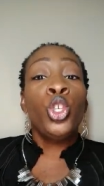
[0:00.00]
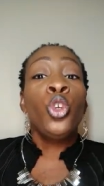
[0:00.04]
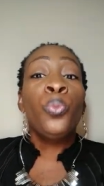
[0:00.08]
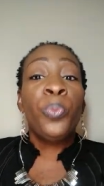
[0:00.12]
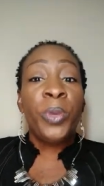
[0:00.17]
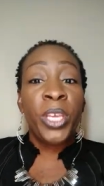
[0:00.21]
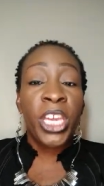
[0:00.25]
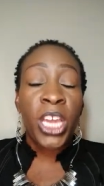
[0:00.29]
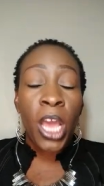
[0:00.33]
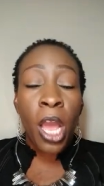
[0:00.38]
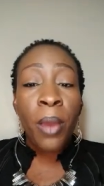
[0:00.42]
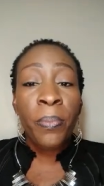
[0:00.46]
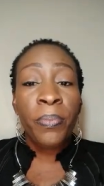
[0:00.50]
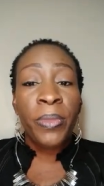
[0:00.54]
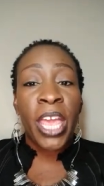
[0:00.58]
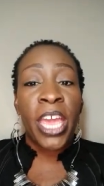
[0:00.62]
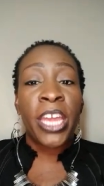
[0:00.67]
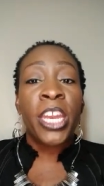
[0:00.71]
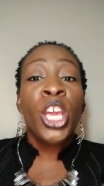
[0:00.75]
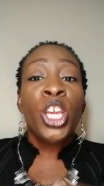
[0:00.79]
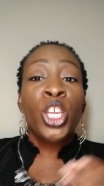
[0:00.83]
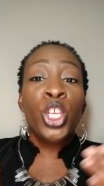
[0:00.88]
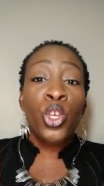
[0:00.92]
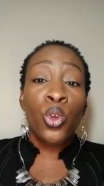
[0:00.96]
to become
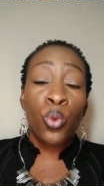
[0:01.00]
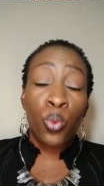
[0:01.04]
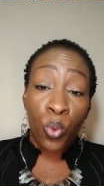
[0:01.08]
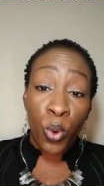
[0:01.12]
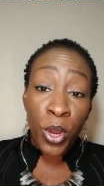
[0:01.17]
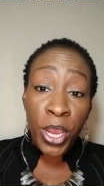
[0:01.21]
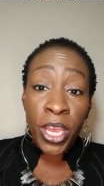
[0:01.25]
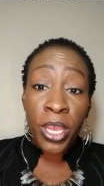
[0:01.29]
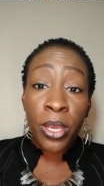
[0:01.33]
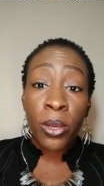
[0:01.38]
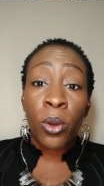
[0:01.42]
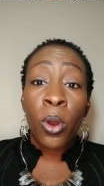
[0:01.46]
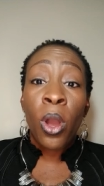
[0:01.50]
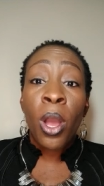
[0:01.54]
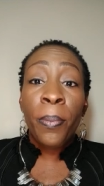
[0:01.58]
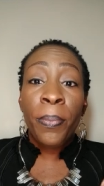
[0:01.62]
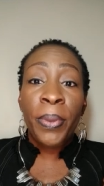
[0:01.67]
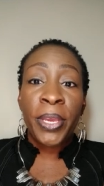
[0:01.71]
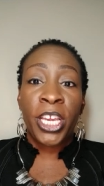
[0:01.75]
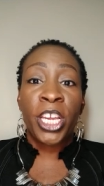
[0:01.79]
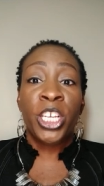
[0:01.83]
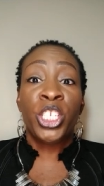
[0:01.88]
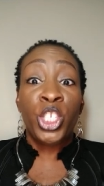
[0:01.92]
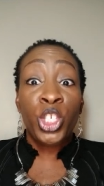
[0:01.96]
that, you will
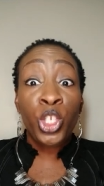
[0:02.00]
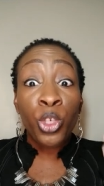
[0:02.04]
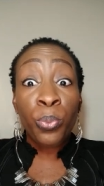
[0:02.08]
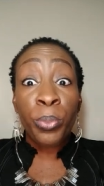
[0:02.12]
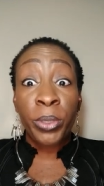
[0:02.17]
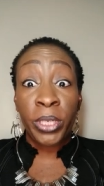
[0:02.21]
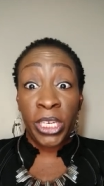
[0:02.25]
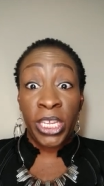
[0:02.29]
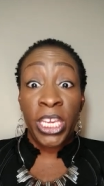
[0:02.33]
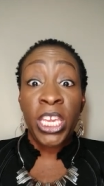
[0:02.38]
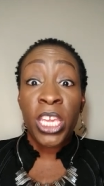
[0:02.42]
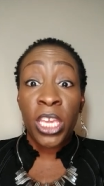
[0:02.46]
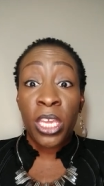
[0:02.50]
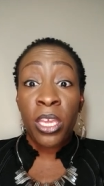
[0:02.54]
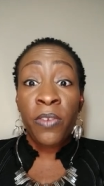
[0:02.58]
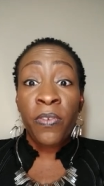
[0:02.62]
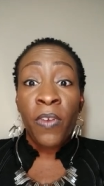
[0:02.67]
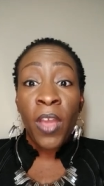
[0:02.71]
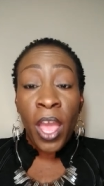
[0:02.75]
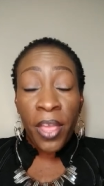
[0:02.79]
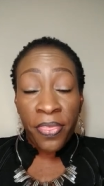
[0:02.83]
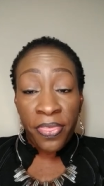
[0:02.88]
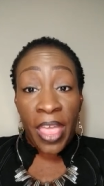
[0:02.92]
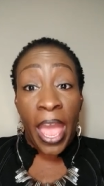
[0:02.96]
because you
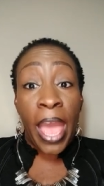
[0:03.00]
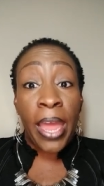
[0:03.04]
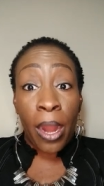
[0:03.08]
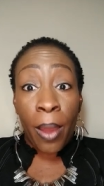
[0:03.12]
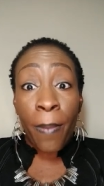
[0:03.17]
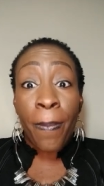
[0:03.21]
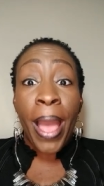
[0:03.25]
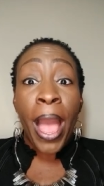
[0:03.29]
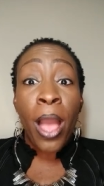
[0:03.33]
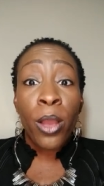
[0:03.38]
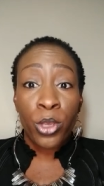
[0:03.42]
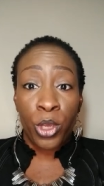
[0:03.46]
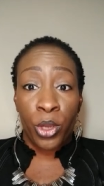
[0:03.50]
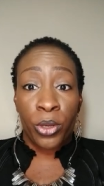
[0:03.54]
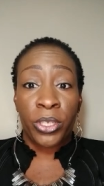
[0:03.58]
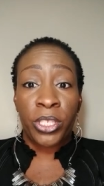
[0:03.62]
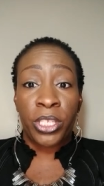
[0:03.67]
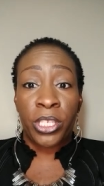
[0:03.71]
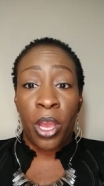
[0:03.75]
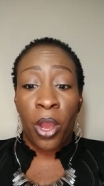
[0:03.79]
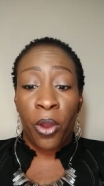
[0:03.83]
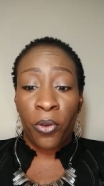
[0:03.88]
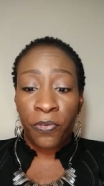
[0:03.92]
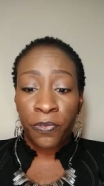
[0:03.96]
believe that about
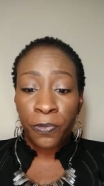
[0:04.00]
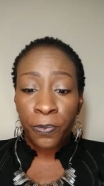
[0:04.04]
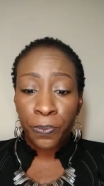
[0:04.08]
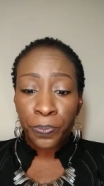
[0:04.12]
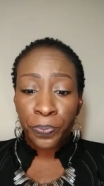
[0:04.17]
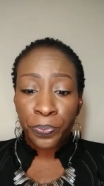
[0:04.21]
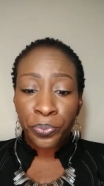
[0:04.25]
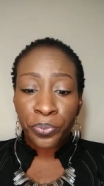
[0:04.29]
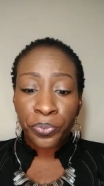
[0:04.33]
yourself.